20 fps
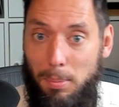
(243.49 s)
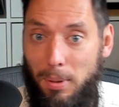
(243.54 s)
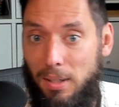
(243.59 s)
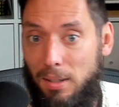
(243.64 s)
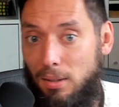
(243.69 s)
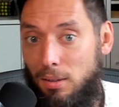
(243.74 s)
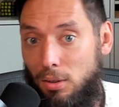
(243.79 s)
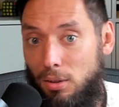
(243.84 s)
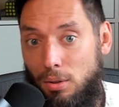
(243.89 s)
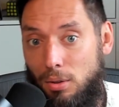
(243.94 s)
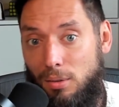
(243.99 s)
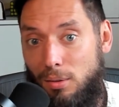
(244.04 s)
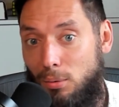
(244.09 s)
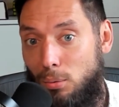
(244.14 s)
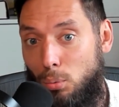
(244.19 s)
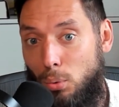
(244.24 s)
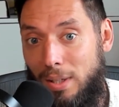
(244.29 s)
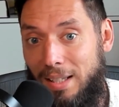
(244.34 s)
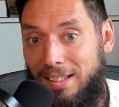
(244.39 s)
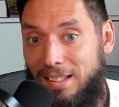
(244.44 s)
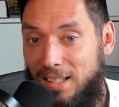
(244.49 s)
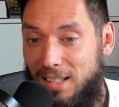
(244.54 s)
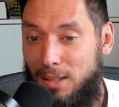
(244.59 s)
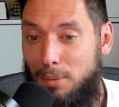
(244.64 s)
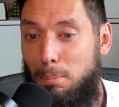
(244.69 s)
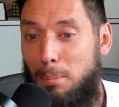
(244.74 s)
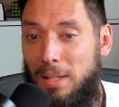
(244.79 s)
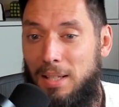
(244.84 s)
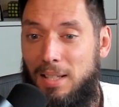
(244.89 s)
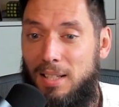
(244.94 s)
And we
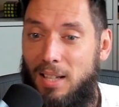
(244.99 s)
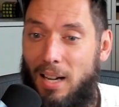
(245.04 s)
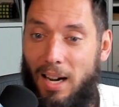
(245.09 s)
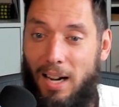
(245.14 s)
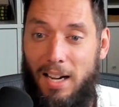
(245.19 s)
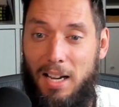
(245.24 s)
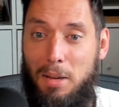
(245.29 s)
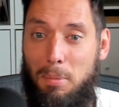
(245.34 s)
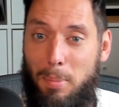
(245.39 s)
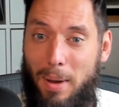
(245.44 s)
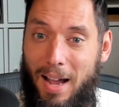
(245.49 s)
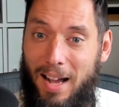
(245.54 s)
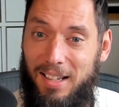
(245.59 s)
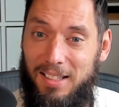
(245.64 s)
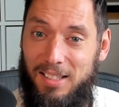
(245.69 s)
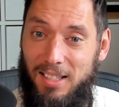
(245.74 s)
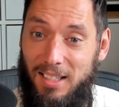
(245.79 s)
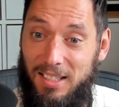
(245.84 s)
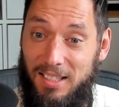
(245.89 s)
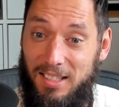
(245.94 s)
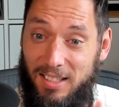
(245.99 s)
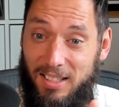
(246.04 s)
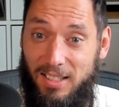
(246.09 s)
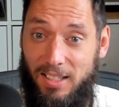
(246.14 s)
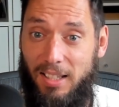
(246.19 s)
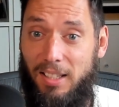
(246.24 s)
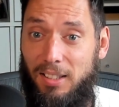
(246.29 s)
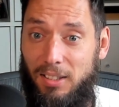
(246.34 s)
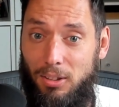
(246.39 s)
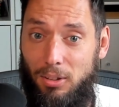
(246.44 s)
dismiss hype as a
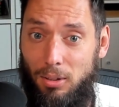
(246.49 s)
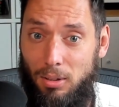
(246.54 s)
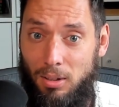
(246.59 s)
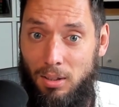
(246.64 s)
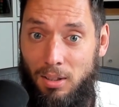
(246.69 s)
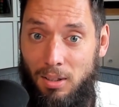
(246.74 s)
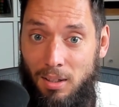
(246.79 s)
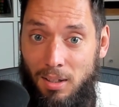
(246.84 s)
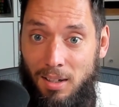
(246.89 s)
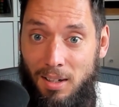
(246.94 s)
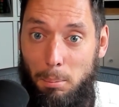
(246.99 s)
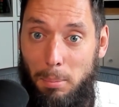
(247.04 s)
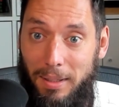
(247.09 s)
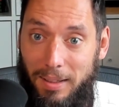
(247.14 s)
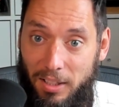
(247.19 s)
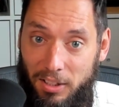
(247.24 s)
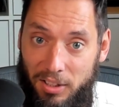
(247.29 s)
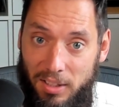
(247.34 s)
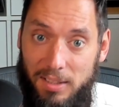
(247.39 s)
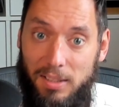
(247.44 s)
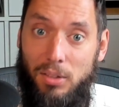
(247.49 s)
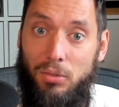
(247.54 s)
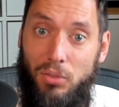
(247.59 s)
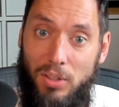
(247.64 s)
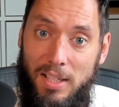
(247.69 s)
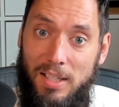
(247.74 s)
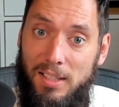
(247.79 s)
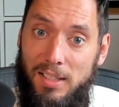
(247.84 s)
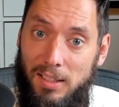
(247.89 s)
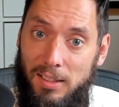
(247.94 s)
signal, but there is a
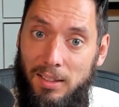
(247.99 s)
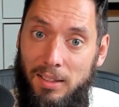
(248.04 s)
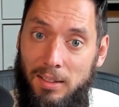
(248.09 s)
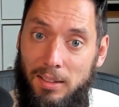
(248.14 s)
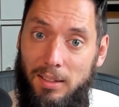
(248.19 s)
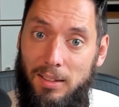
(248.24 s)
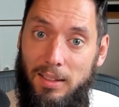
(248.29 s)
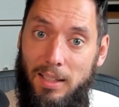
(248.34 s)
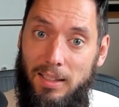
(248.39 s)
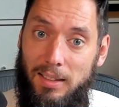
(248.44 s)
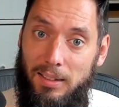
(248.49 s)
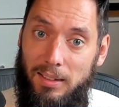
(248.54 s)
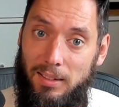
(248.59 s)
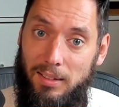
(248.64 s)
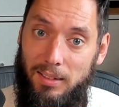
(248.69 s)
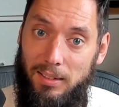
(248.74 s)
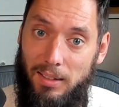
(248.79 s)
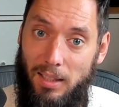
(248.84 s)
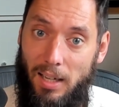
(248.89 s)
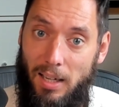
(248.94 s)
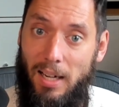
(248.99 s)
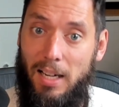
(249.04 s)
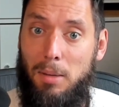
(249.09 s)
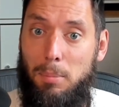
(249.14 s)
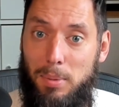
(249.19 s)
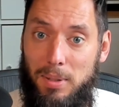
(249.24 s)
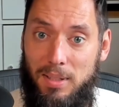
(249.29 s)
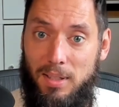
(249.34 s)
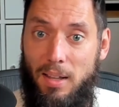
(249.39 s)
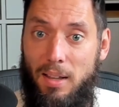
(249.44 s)
reason that the
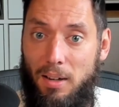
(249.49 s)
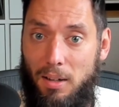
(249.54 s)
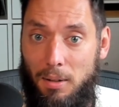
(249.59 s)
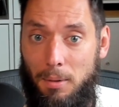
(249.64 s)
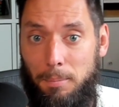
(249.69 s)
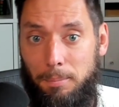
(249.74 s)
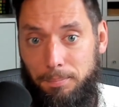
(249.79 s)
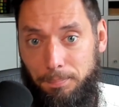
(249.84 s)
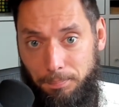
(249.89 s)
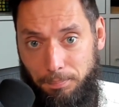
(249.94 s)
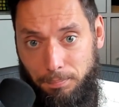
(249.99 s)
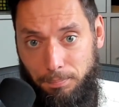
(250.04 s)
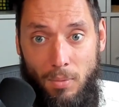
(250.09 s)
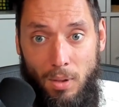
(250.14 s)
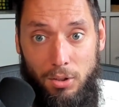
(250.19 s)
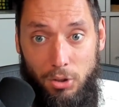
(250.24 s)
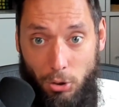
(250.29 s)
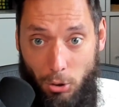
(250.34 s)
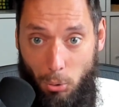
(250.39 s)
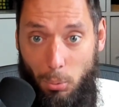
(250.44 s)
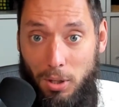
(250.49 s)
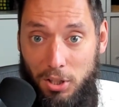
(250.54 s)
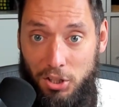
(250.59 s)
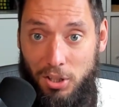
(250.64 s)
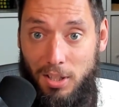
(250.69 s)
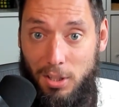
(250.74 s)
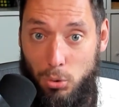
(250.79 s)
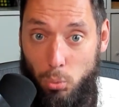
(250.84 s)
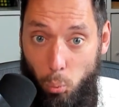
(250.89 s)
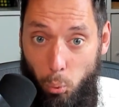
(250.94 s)
hype is there. So the
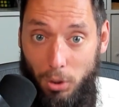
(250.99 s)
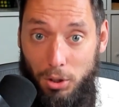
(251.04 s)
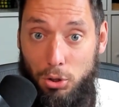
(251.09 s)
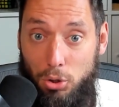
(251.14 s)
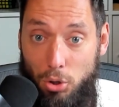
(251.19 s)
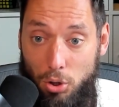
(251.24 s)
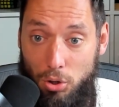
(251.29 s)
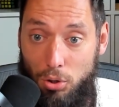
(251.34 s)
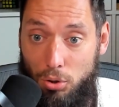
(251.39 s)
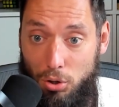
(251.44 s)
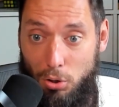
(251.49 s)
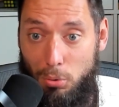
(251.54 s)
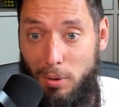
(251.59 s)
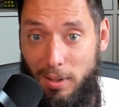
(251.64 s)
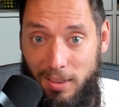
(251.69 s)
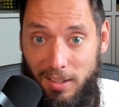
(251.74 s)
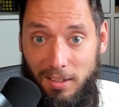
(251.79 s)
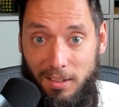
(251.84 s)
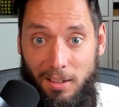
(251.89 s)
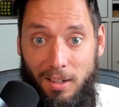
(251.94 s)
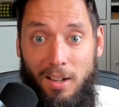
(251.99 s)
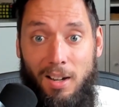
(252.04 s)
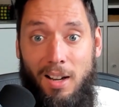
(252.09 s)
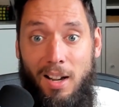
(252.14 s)
question is, what do you do with it?